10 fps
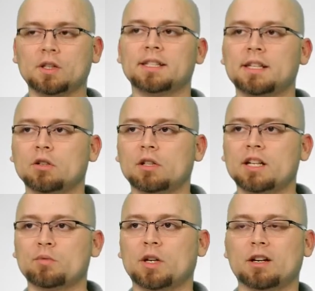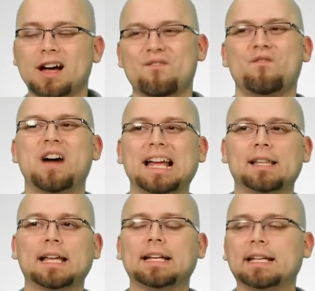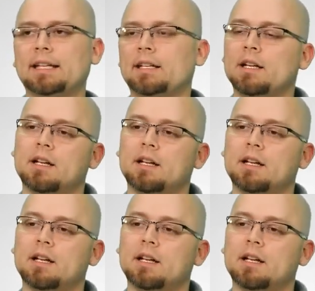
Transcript: sale clause. We are not violating it.